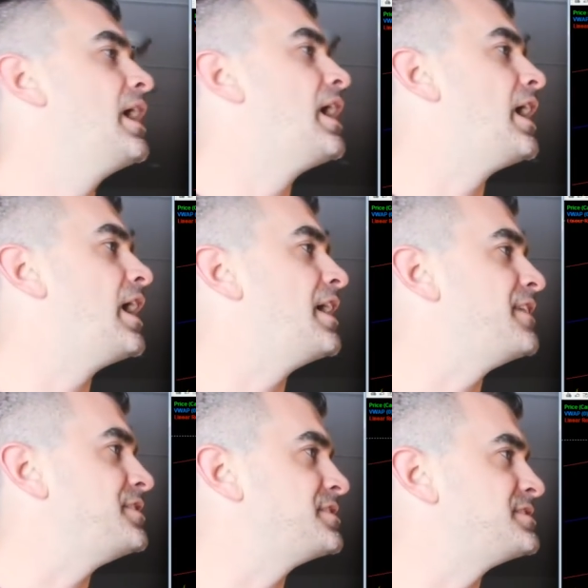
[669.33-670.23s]
And
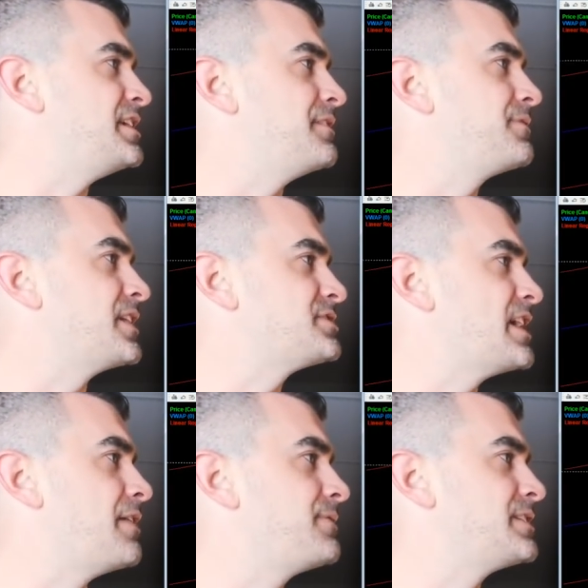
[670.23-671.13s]
then you can see it flushed
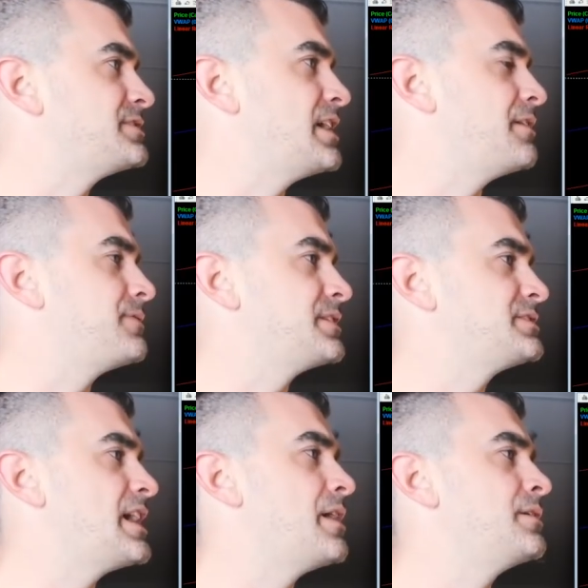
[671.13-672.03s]
out, flushed out,
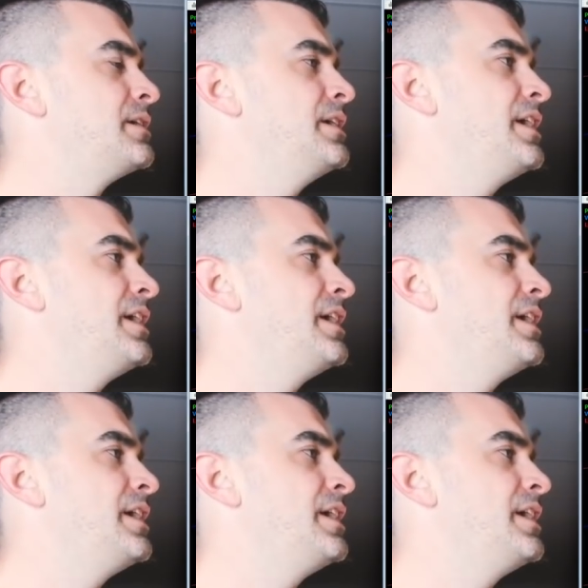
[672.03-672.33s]
flushed out.